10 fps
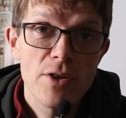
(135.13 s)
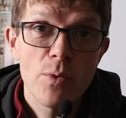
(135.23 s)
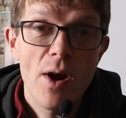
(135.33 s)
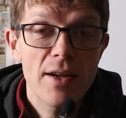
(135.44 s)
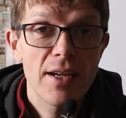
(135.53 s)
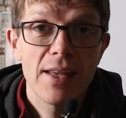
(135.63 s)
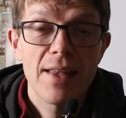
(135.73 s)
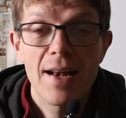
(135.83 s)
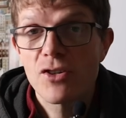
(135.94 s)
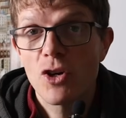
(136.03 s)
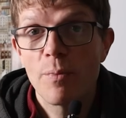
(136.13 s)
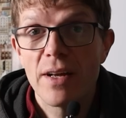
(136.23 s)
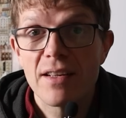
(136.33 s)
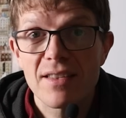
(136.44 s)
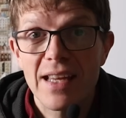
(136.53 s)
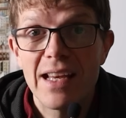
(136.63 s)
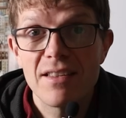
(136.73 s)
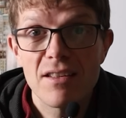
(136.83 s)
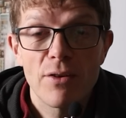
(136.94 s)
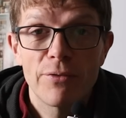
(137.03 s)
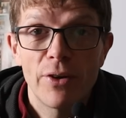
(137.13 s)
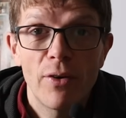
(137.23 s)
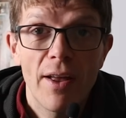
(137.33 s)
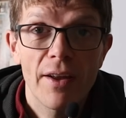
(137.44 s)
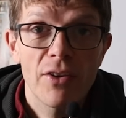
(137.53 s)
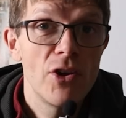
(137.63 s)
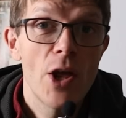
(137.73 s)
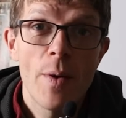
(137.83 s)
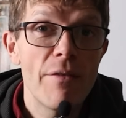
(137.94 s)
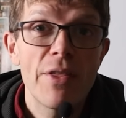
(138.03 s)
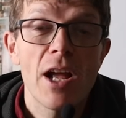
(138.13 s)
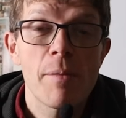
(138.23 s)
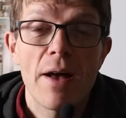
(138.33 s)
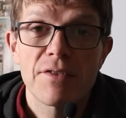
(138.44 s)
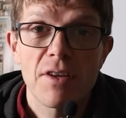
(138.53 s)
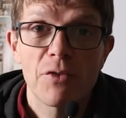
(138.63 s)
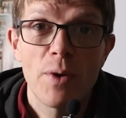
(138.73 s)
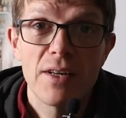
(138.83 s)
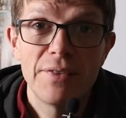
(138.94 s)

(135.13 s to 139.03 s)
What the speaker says: when you're working in that job, it's easy to feel like you know everything about software